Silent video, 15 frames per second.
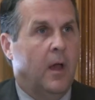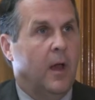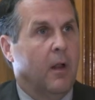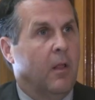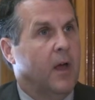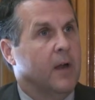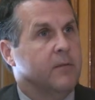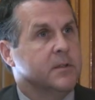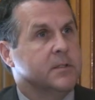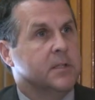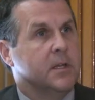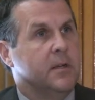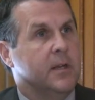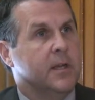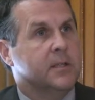And a lot of us
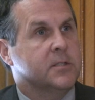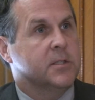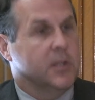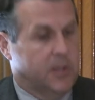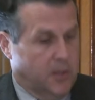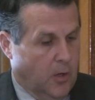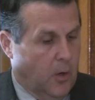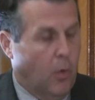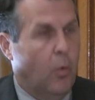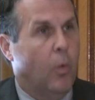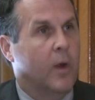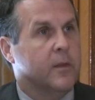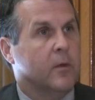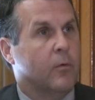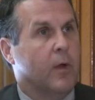didn't actually know
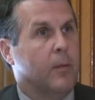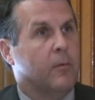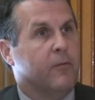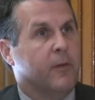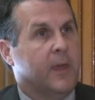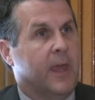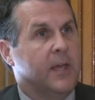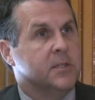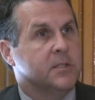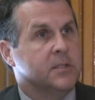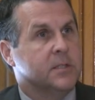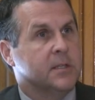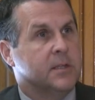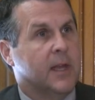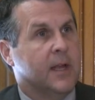what the
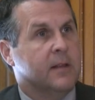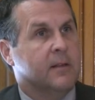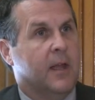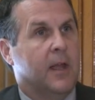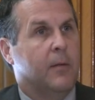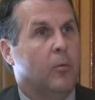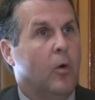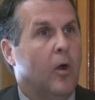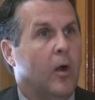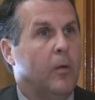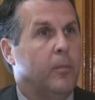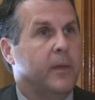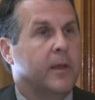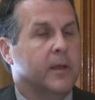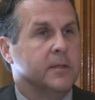ramifications at that time
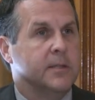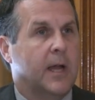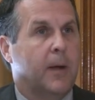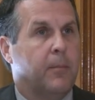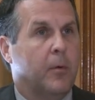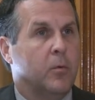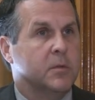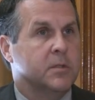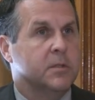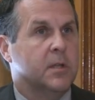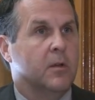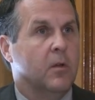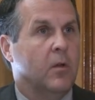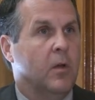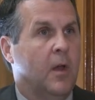were because ARPA was
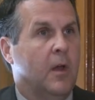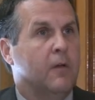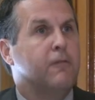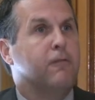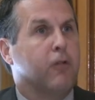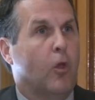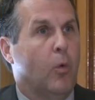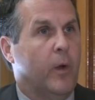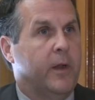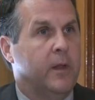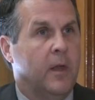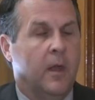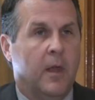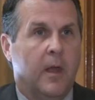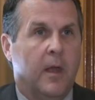still fluid
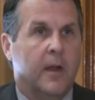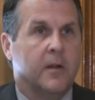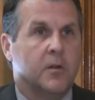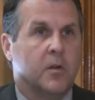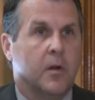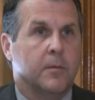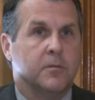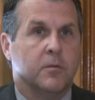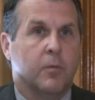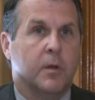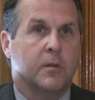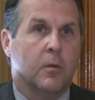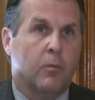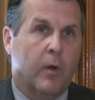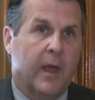in terms of
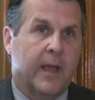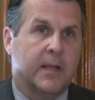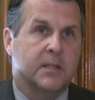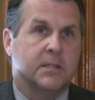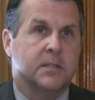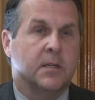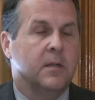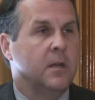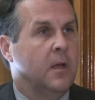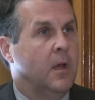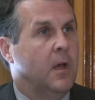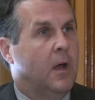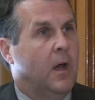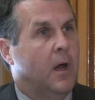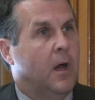what the regs and
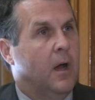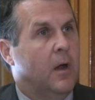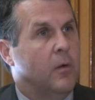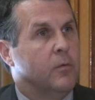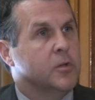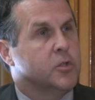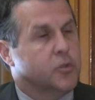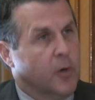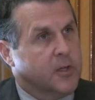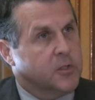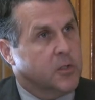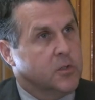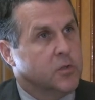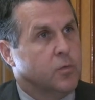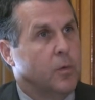uh,
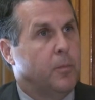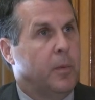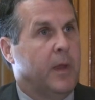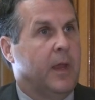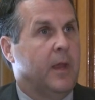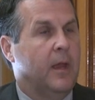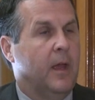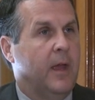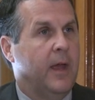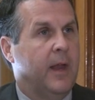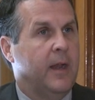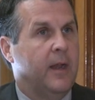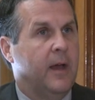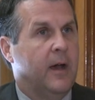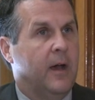restrictions would be.
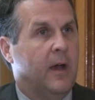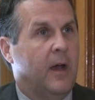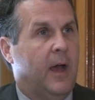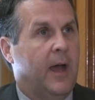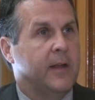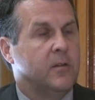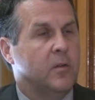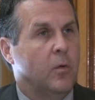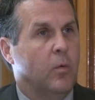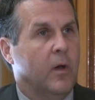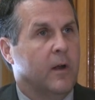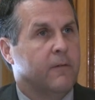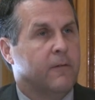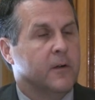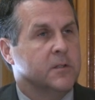And uh, I do
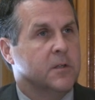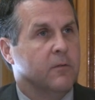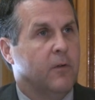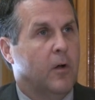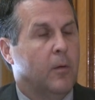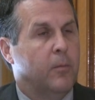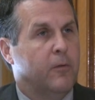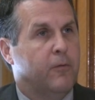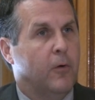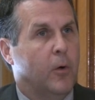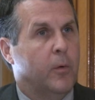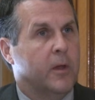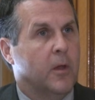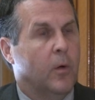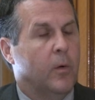want to, first of all, before
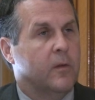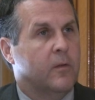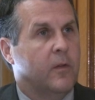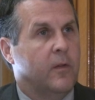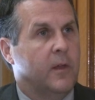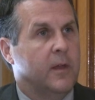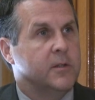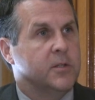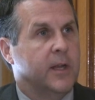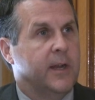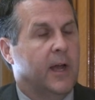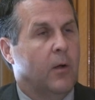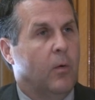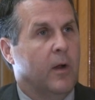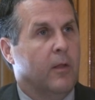we go into the
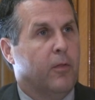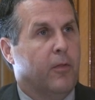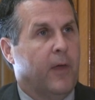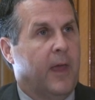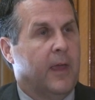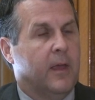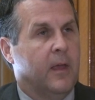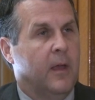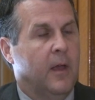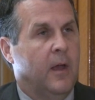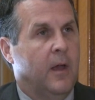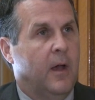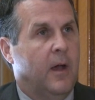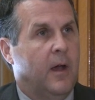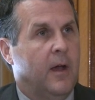agenda, I want to thank,
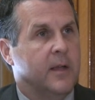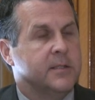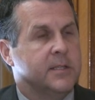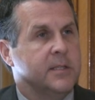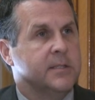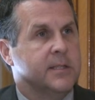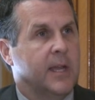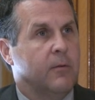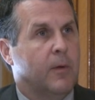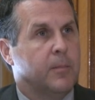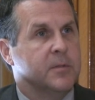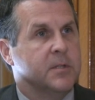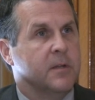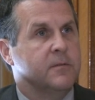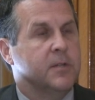uh, I see State
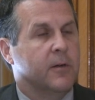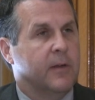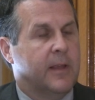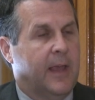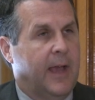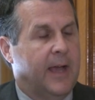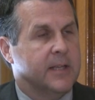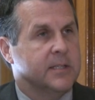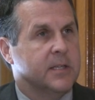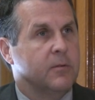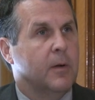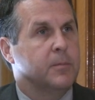Representative Jerry Cassidy.